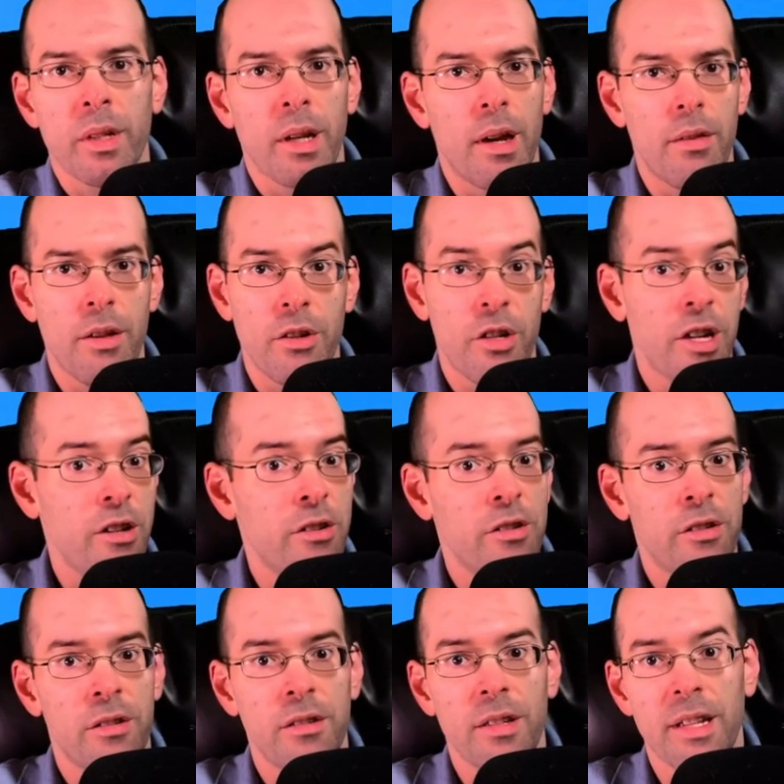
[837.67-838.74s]
and then change
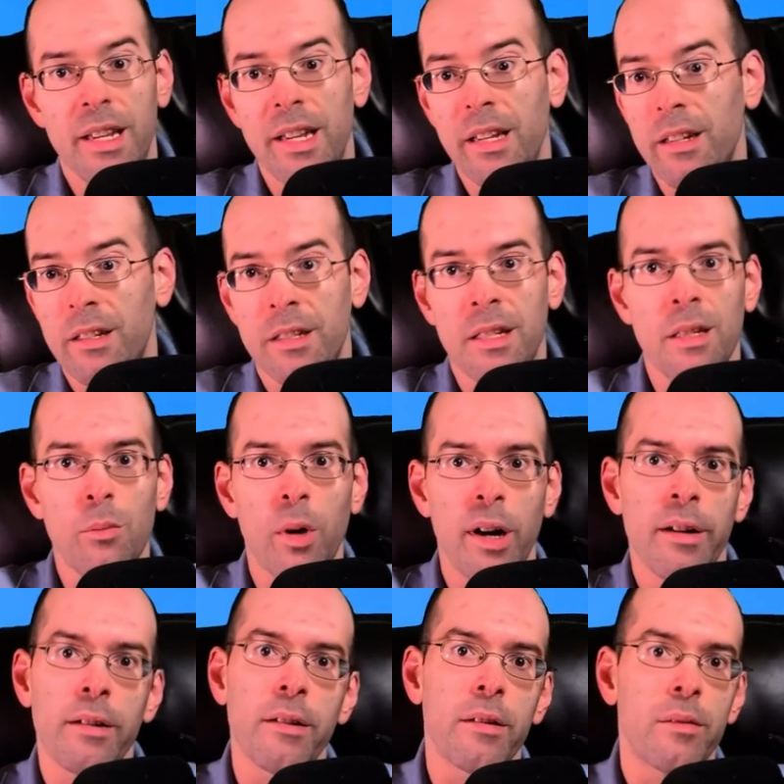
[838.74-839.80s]
the key to C
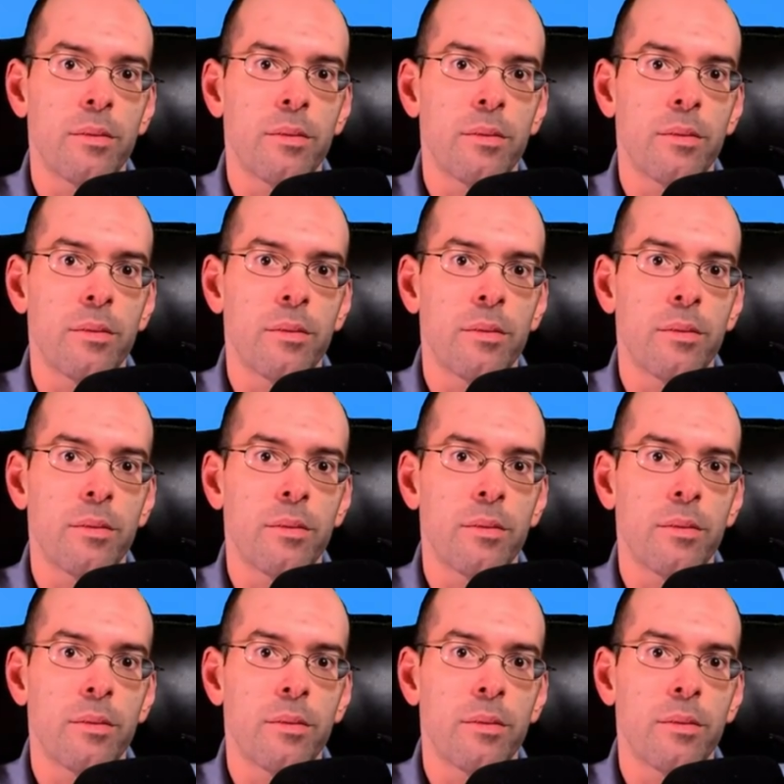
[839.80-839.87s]
minor,